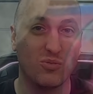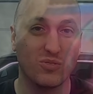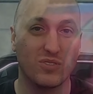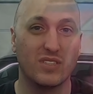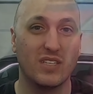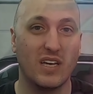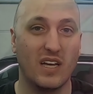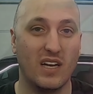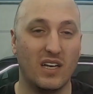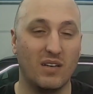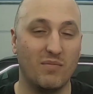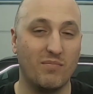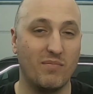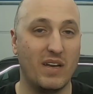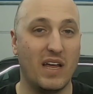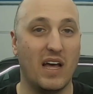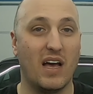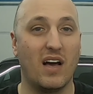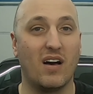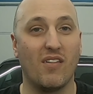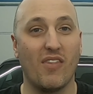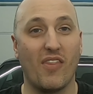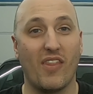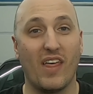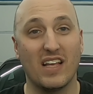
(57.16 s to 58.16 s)
whole setup.
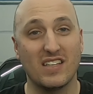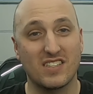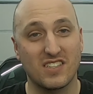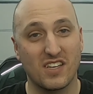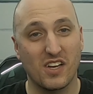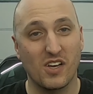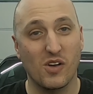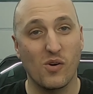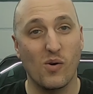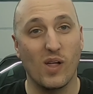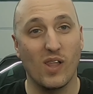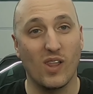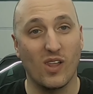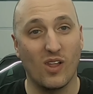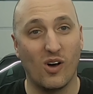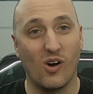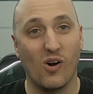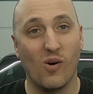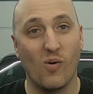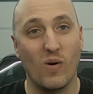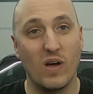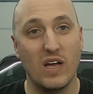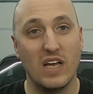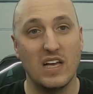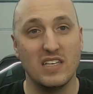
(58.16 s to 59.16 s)
Now that's gonna go a
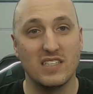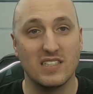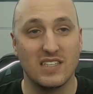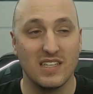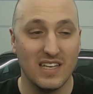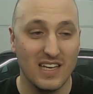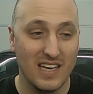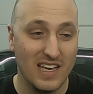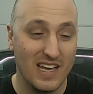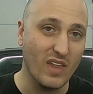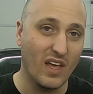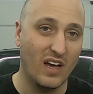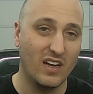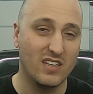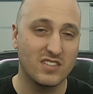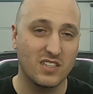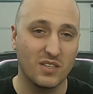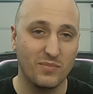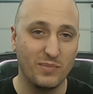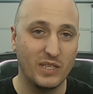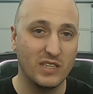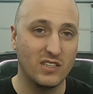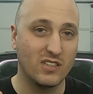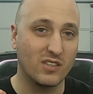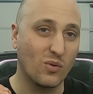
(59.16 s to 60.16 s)
long ways and it's
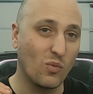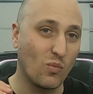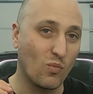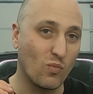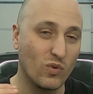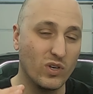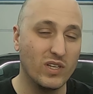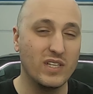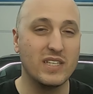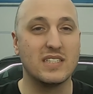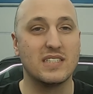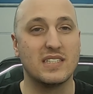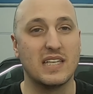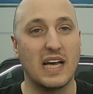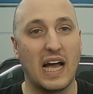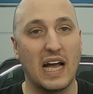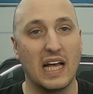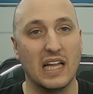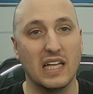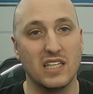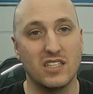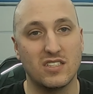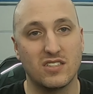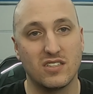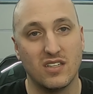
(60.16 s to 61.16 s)
gonna be looking really
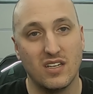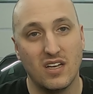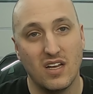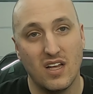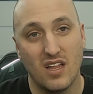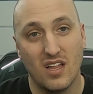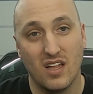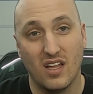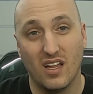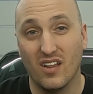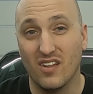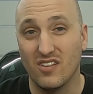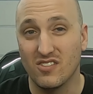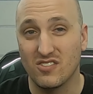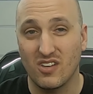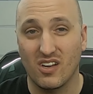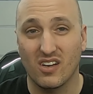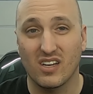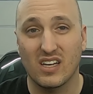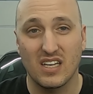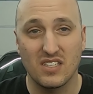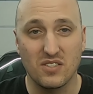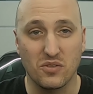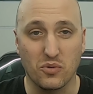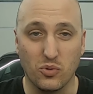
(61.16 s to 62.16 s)
stylish. There's
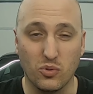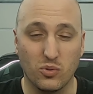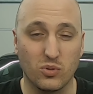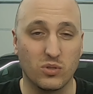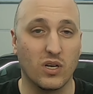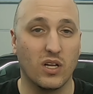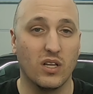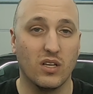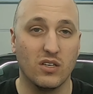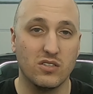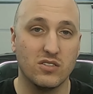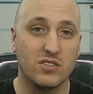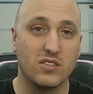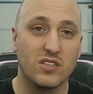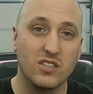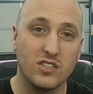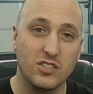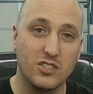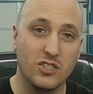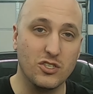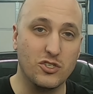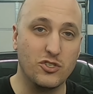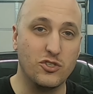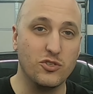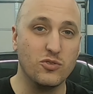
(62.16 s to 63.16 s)
all kinds of cool colors
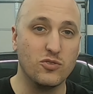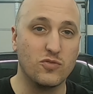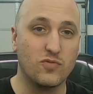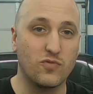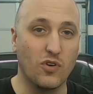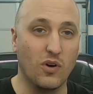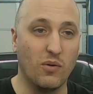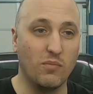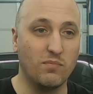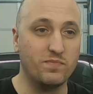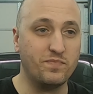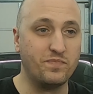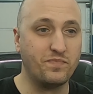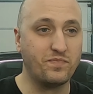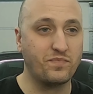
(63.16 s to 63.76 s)
to choose from.